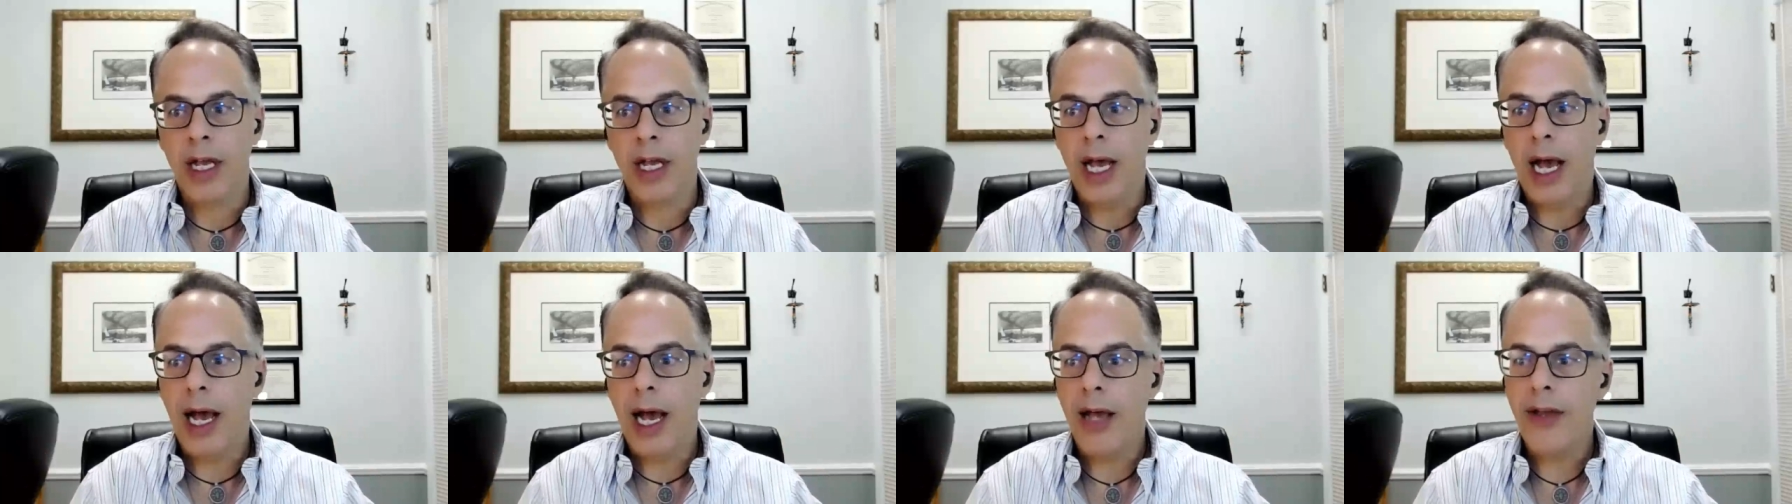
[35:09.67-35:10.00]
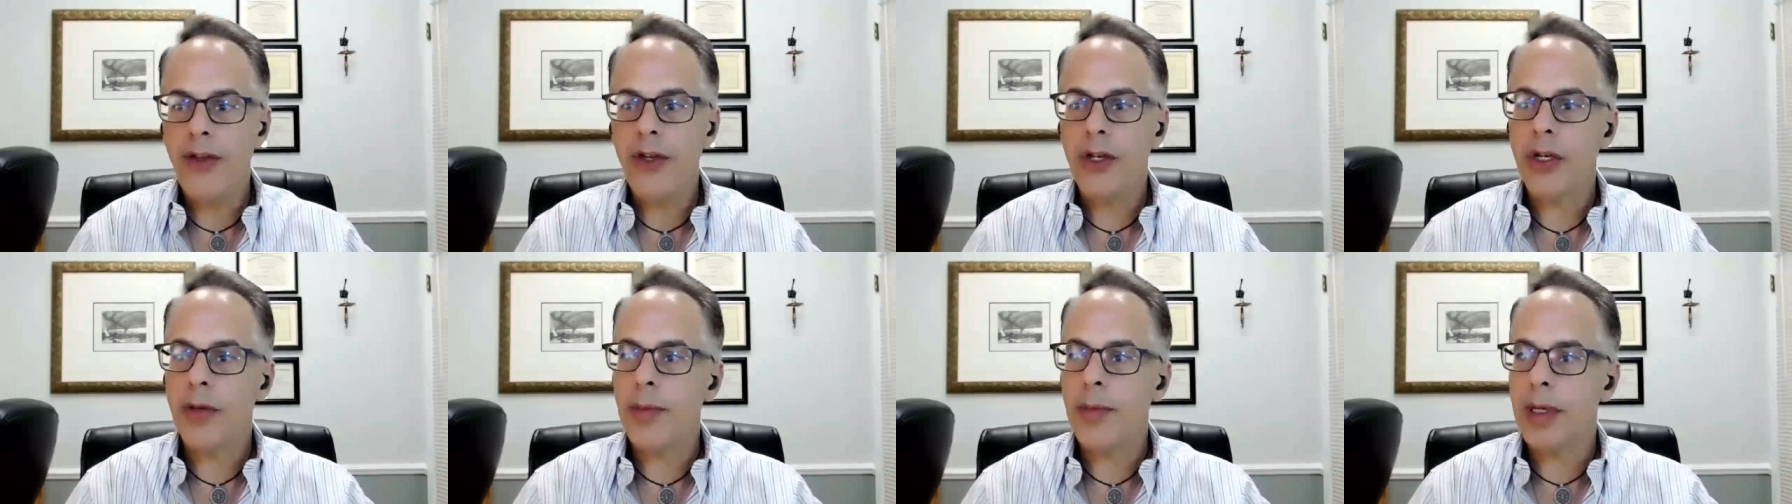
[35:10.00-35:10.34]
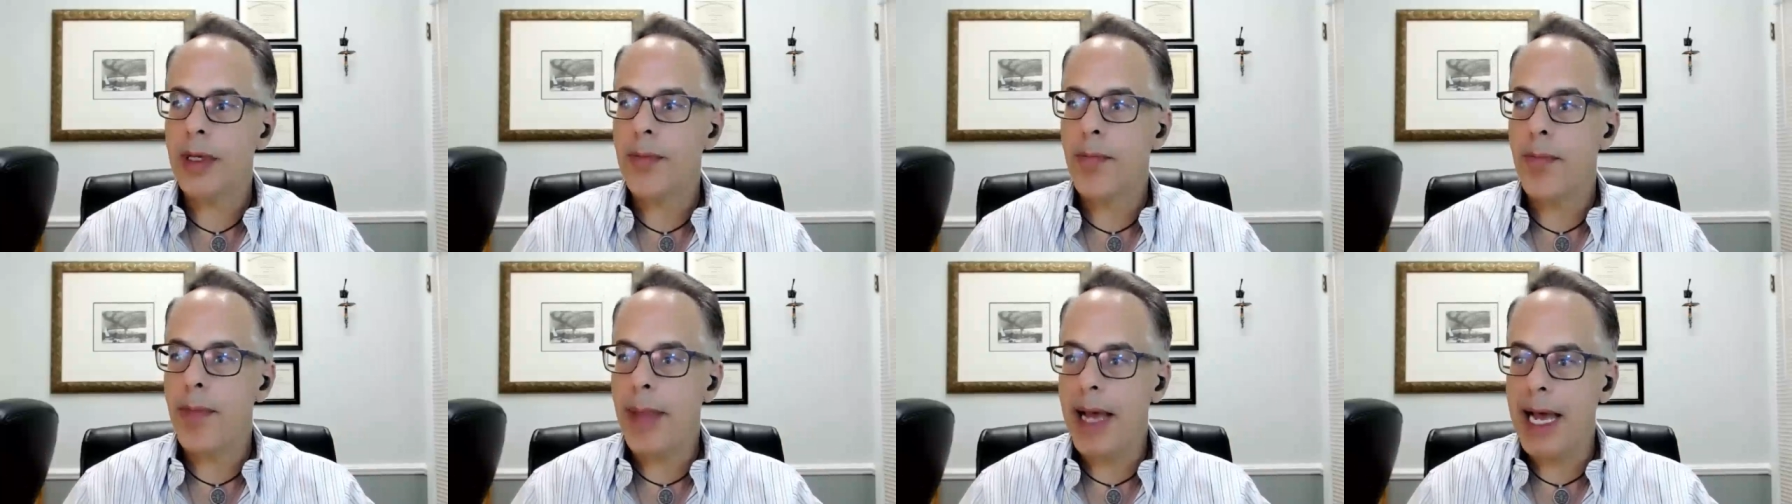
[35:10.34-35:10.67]
how you can be
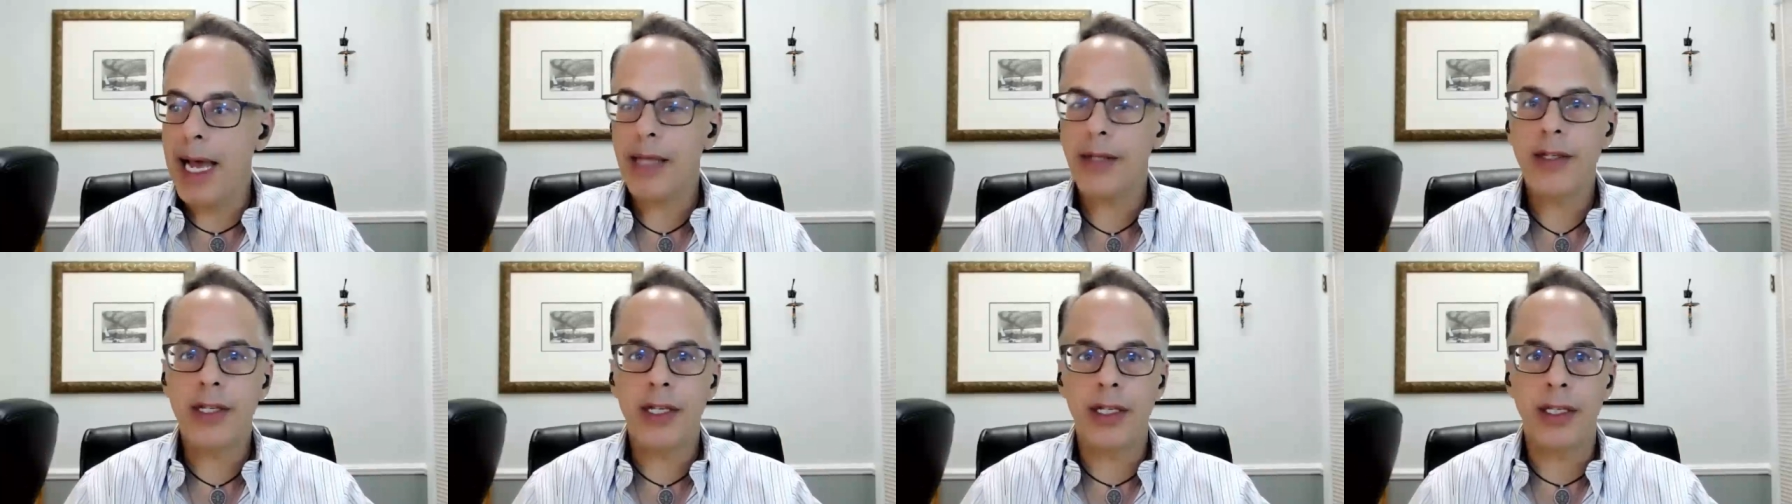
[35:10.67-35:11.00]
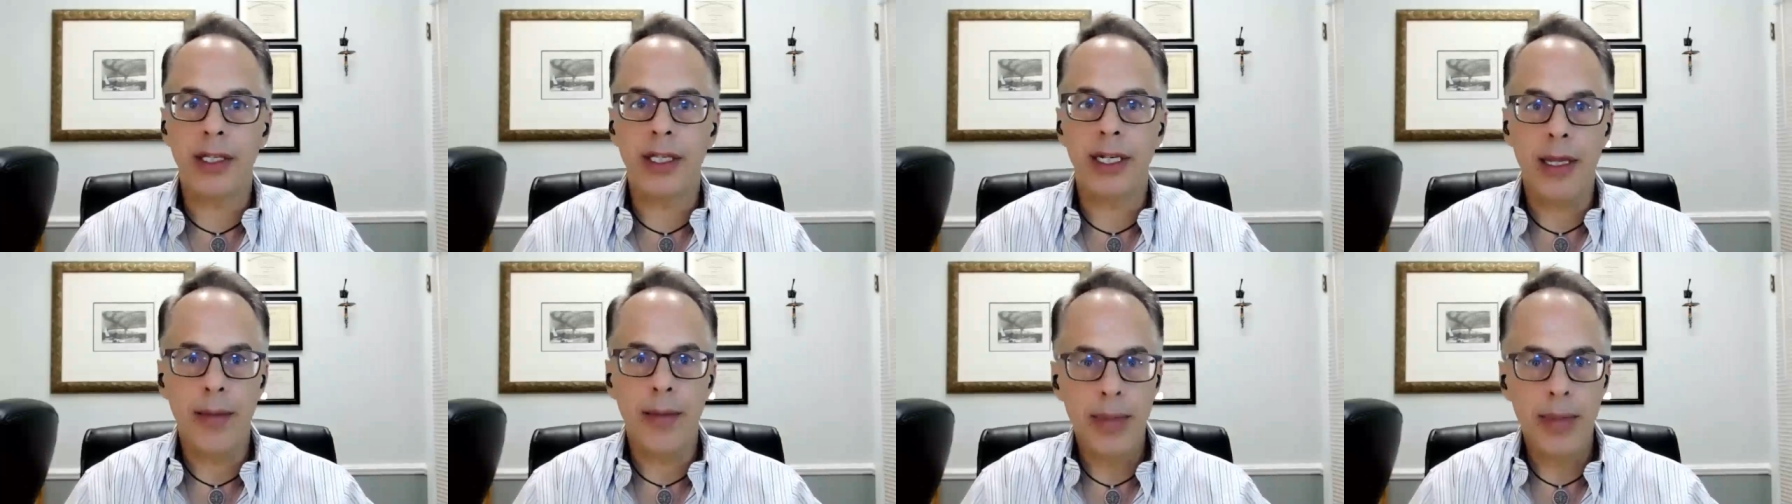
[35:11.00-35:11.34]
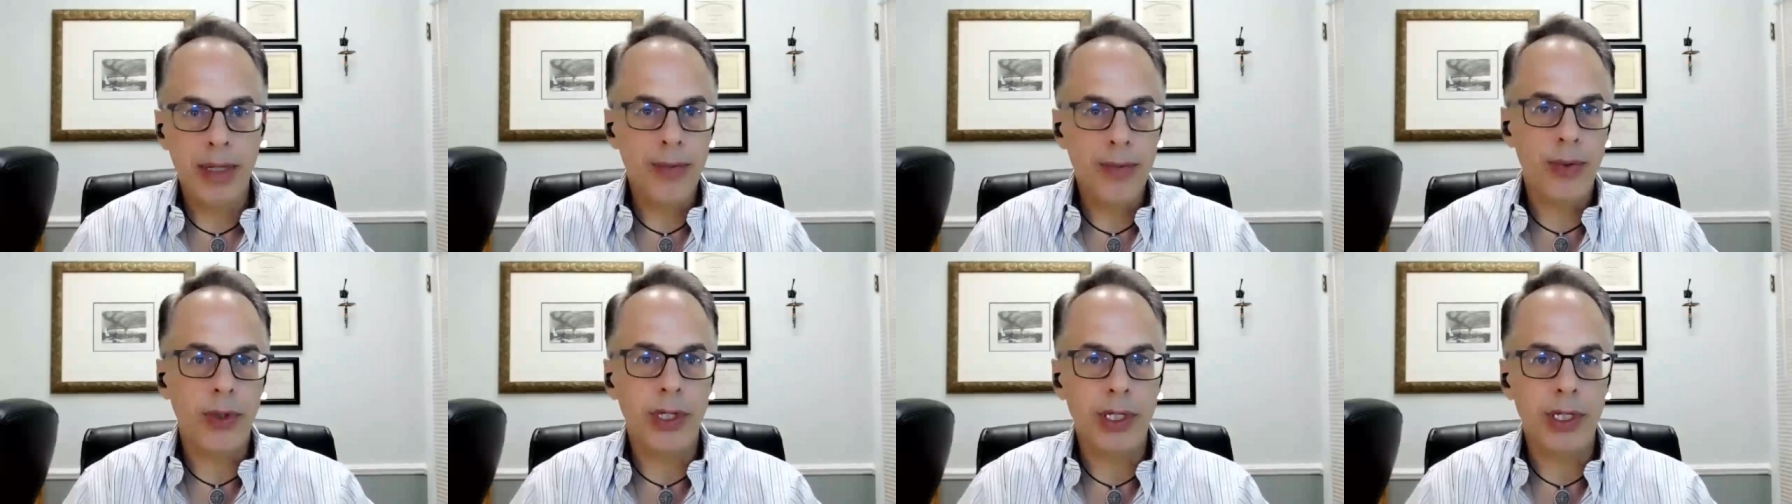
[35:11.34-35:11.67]
masculine and
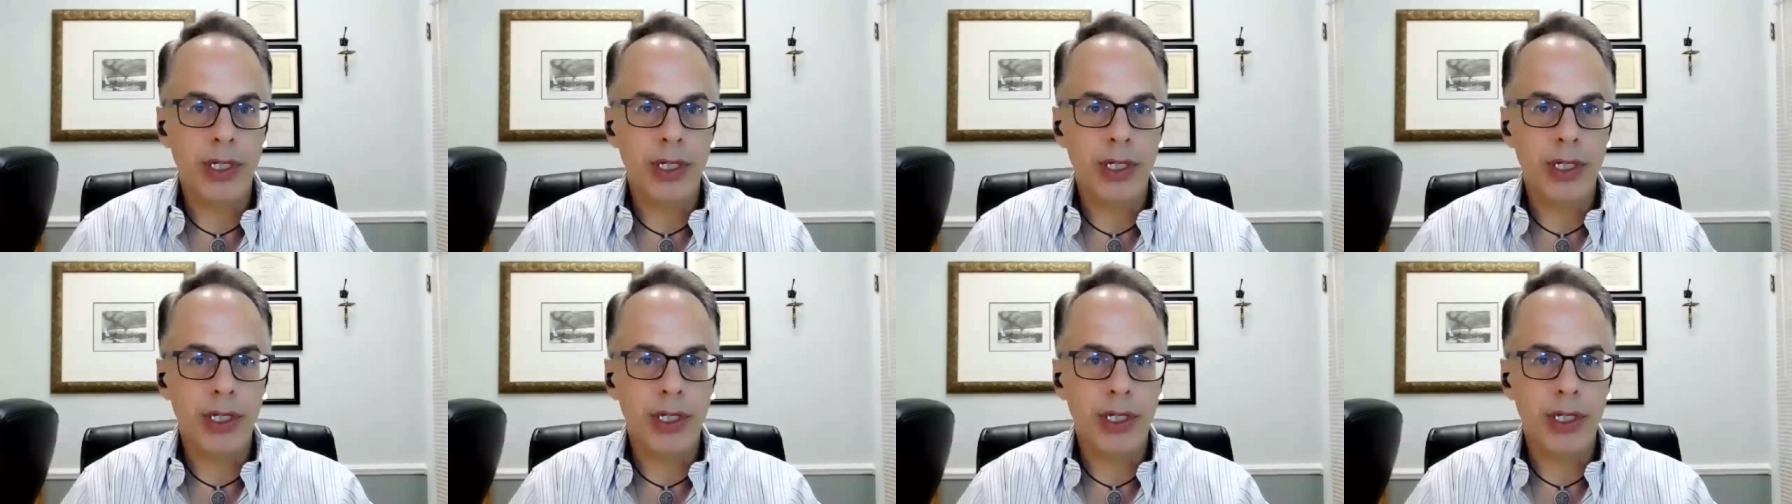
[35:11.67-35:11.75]
be really